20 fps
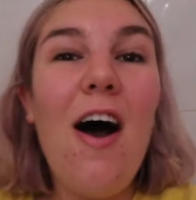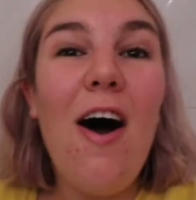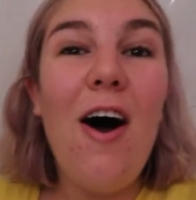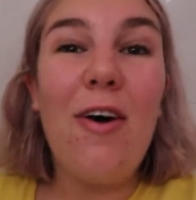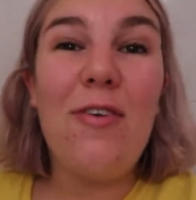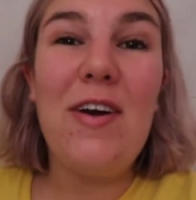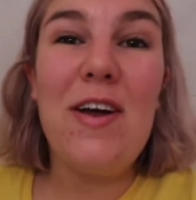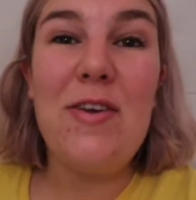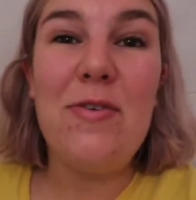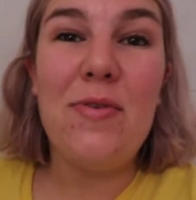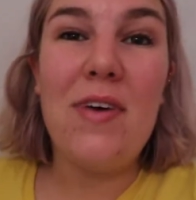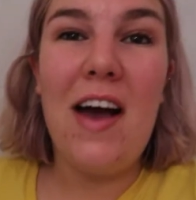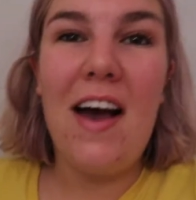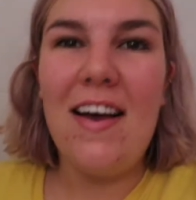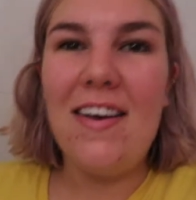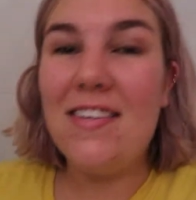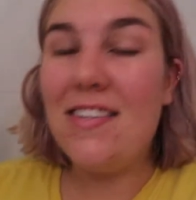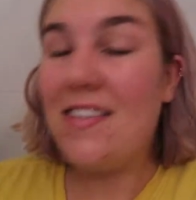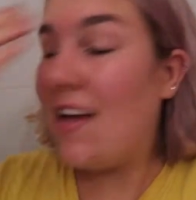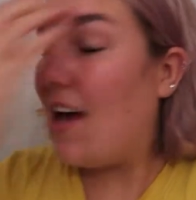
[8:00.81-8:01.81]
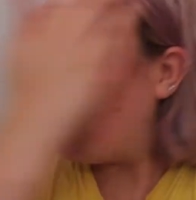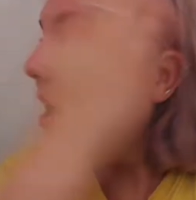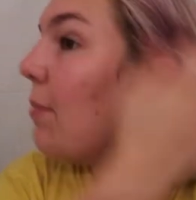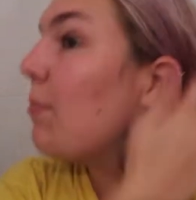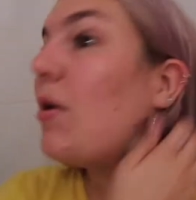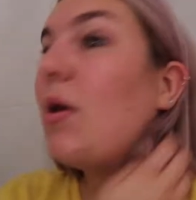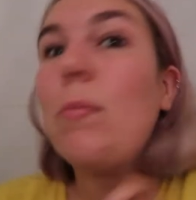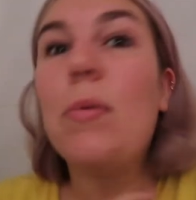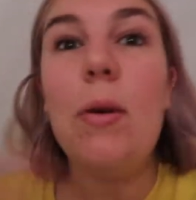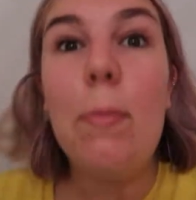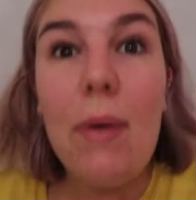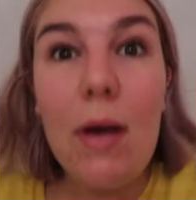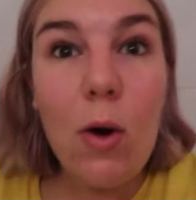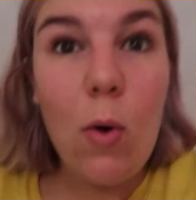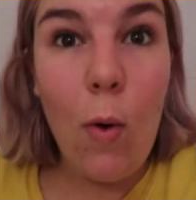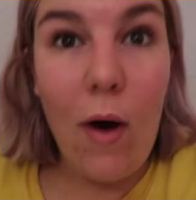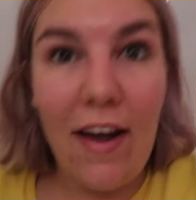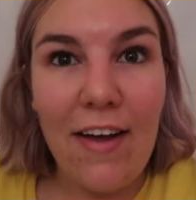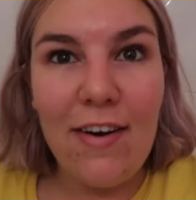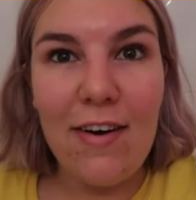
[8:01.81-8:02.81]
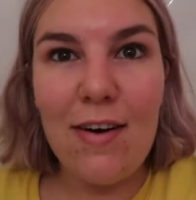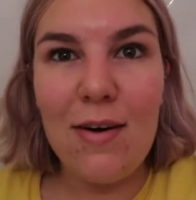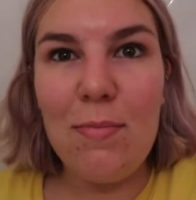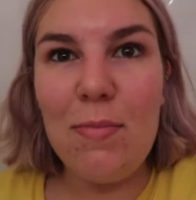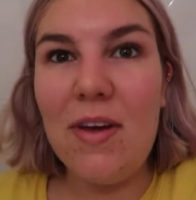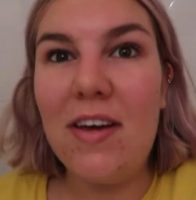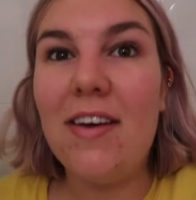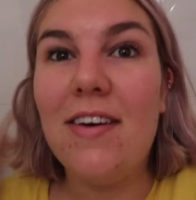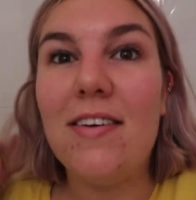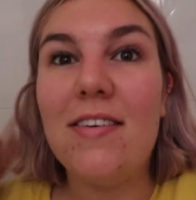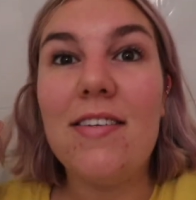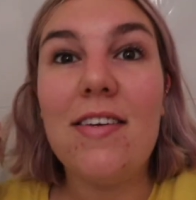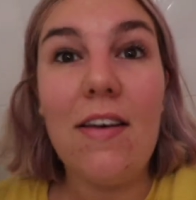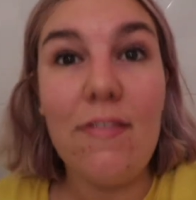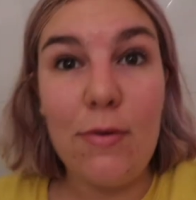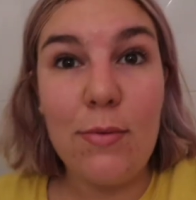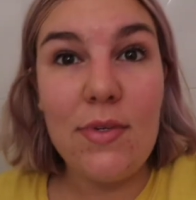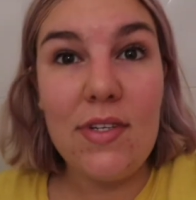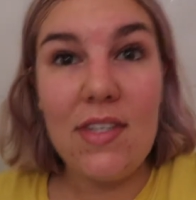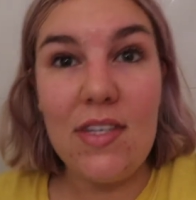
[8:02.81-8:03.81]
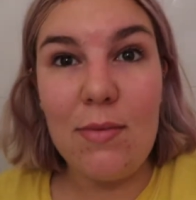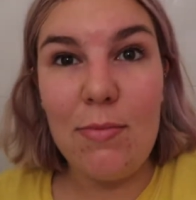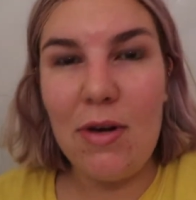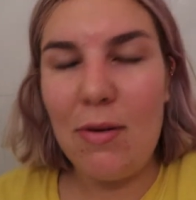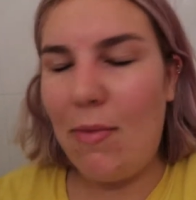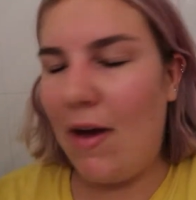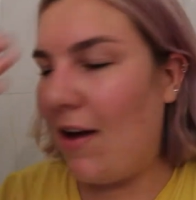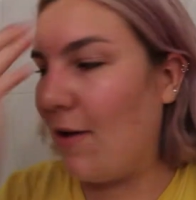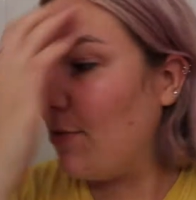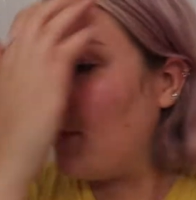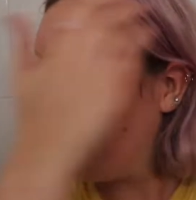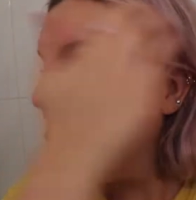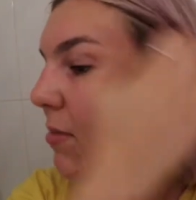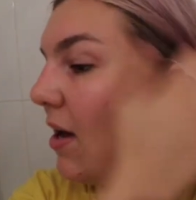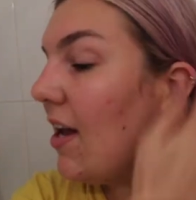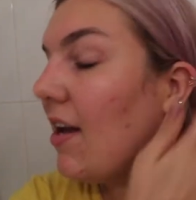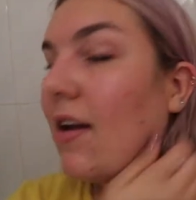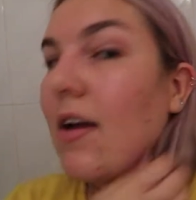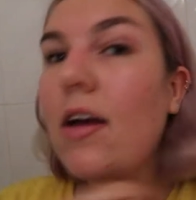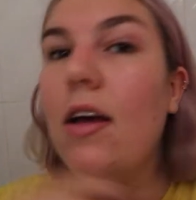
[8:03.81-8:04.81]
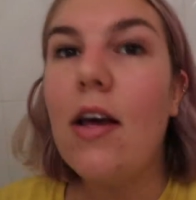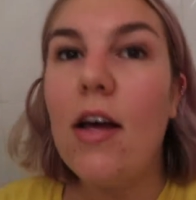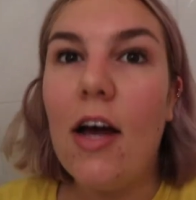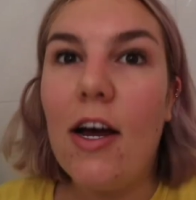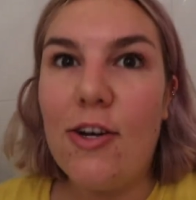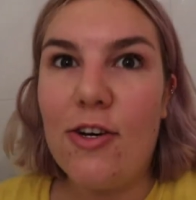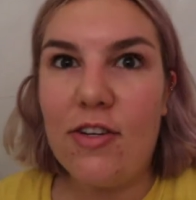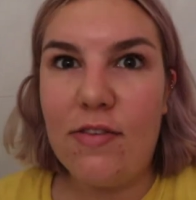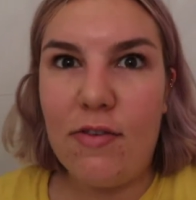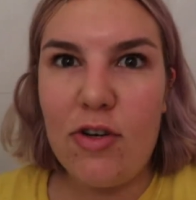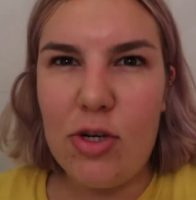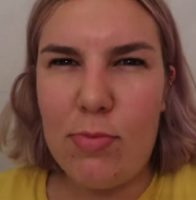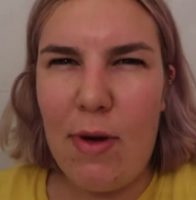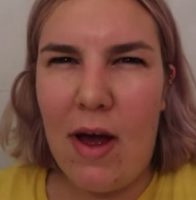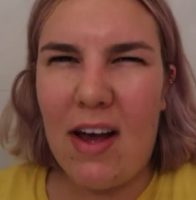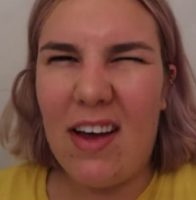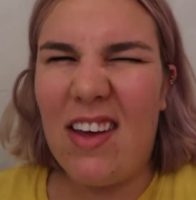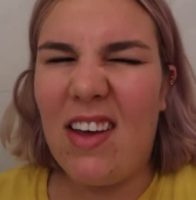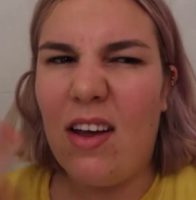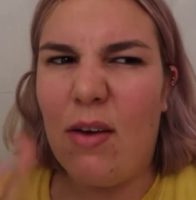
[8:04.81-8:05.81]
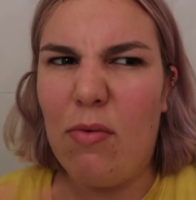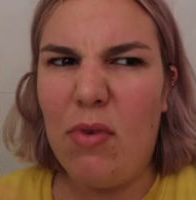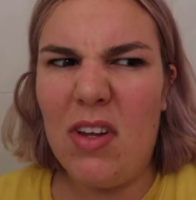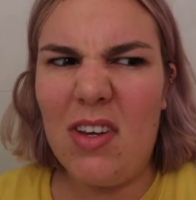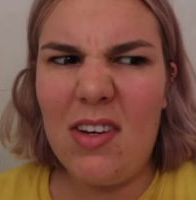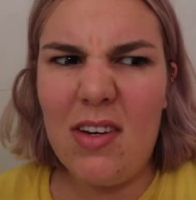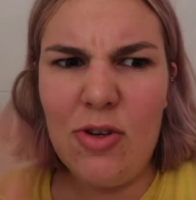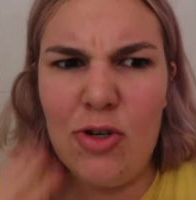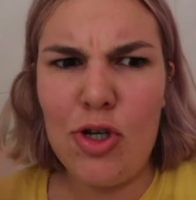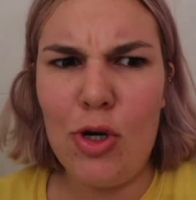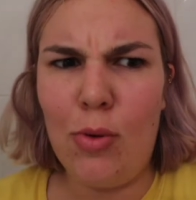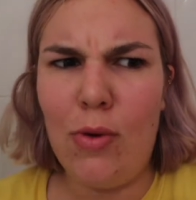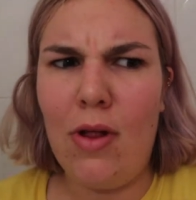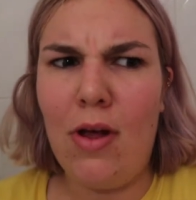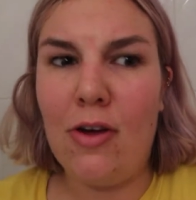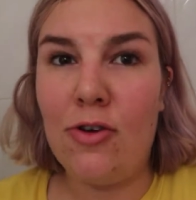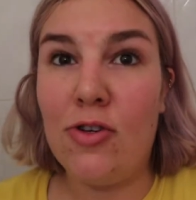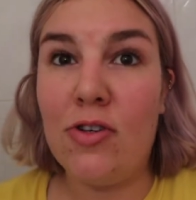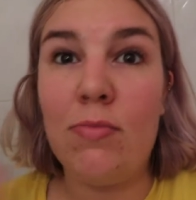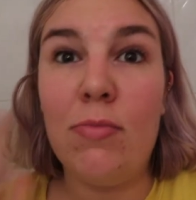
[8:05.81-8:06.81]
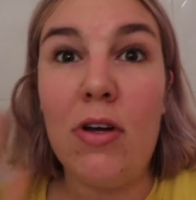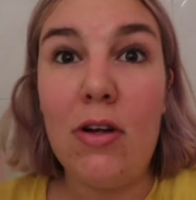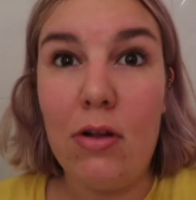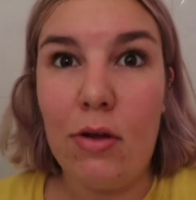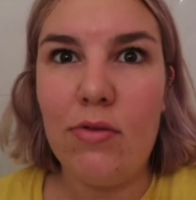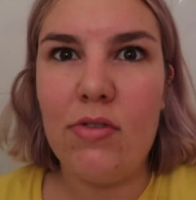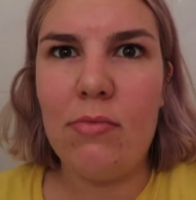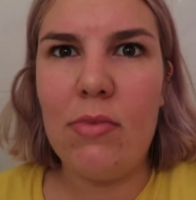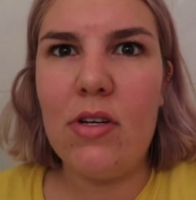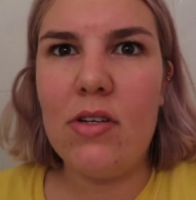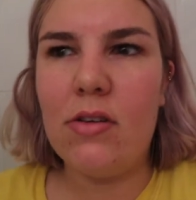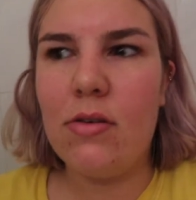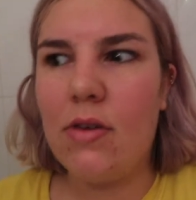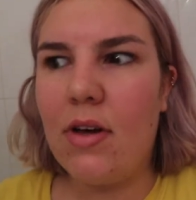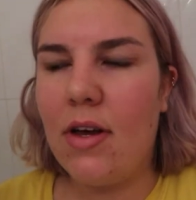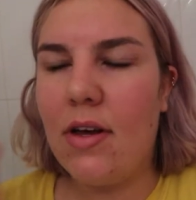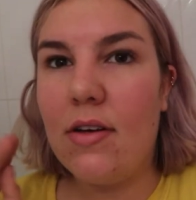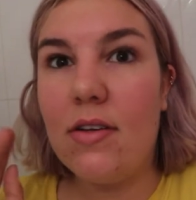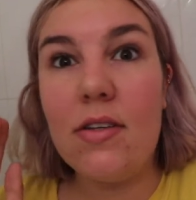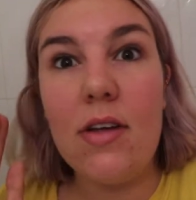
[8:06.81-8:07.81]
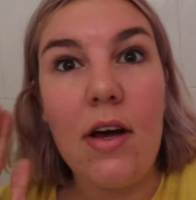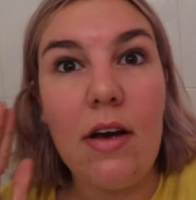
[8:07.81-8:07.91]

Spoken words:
Alright you guys, I'm gonna be a bit quieter because everyone's sleeping in my house, but I just finished packing. I really didn't show a lot, just me closing my suitcase.